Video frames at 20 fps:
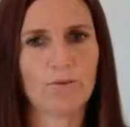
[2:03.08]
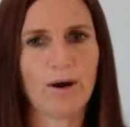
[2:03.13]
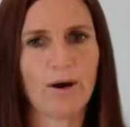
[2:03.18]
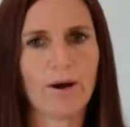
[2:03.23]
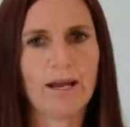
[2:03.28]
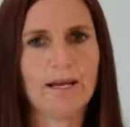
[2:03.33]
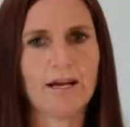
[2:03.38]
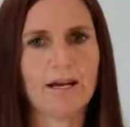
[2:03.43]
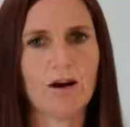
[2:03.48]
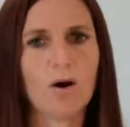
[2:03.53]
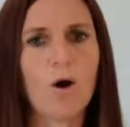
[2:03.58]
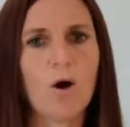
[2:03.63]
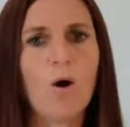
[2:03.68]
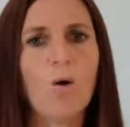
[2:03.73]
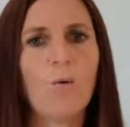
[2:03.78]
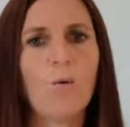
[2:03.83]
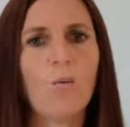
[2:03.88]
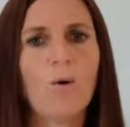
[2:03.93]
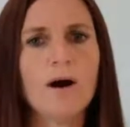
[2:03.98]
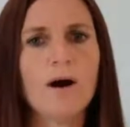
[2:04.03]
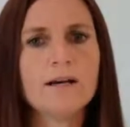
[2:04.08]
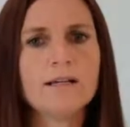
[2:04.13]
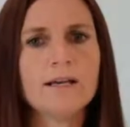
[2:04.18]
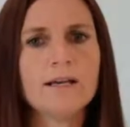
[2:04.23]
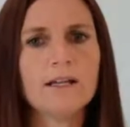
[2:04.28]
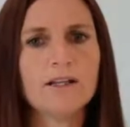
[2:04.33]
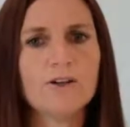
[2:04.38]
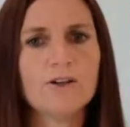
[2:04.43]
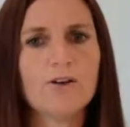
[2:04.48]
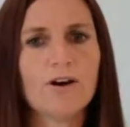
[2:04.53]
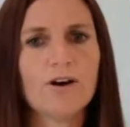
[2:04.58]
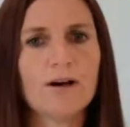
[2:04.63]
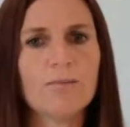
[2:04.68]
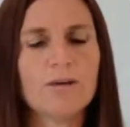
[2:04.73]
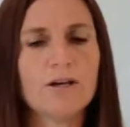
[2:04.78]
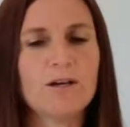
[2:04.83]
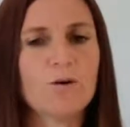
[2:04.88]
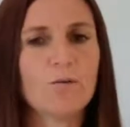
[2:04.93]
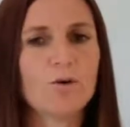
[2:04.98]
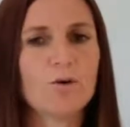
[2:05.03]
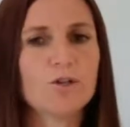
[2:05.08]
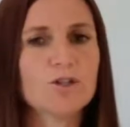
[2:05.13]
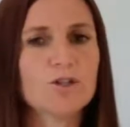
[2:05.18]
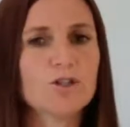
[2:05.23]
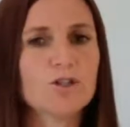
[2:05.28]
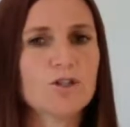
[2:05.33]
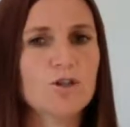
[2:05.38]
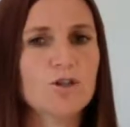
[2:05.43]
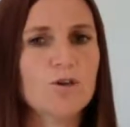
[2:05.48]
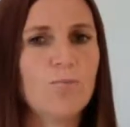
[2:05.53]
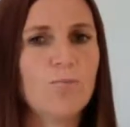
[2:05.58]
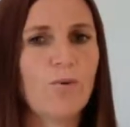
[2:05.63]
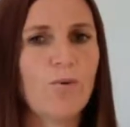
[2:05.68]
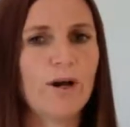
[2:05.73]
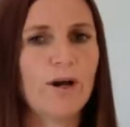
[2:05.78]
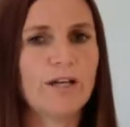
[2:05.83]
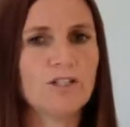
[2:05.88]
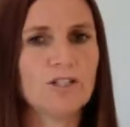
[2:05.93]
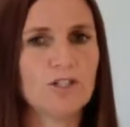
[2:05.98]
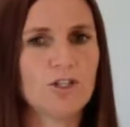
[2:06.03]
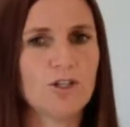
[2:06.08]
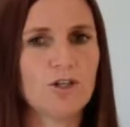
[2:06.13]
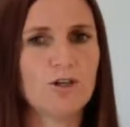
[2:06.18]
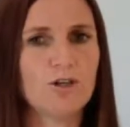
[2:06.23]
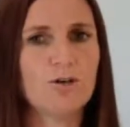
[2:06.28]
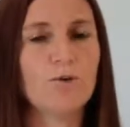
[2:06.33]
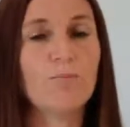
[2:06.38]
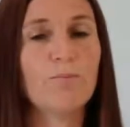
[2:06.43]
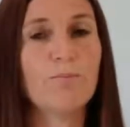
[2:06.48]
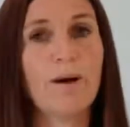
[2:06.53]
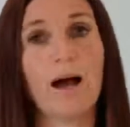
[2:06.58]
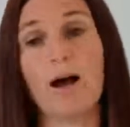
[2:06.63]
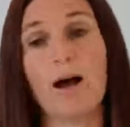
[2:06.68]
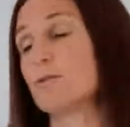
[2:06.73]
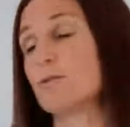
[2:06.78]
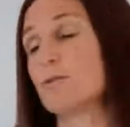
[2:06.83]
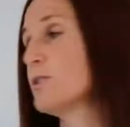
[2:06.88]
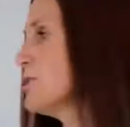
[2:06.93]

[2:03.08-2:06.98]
right here. 1 kilogram equals 2.2 pounds.